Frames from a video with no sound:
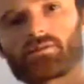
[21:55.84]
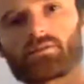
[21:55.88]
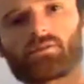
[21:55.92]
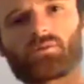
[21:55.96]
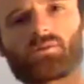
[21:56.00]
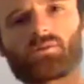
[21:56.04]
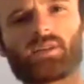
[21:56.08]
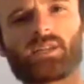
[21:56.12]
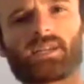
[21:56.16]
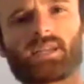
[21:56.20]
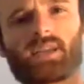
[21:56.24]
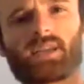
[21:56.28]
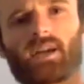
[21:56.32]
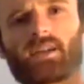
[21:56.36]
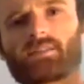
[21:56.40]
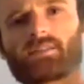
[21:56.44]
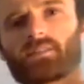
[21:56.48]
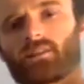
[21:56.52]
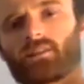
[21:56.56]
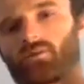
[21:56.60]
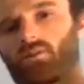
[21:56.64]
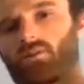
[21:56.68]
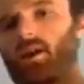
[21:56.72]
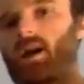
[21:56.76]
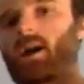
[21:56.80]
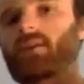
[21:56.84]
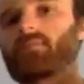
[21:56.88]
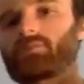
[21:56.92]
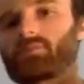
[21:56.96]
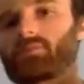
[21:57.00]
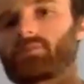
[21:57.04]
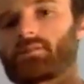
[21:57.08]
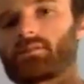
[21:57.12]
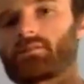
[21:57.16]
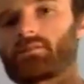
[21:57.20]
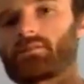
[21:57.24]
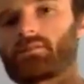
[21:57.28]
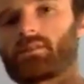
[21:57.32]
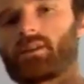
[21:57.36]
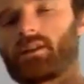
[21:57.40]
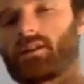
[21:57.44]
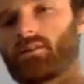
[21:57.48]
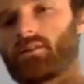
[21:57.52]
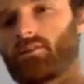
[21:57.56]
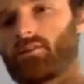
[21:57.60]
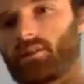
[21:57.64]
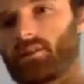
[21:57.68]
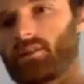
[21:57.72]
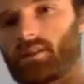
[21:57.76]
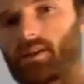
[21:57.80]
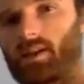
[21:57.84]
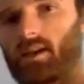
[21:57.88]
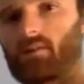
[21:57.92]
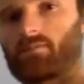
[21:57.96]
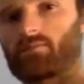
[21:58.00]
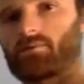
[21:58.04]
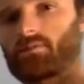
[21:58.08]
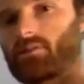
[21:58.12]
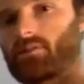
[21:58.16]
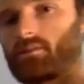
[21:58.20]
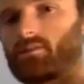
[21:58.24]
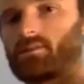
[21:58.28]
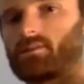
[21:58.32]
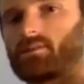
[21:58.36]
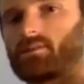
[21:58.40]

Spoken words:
three kinds of graphs that you'll encounter in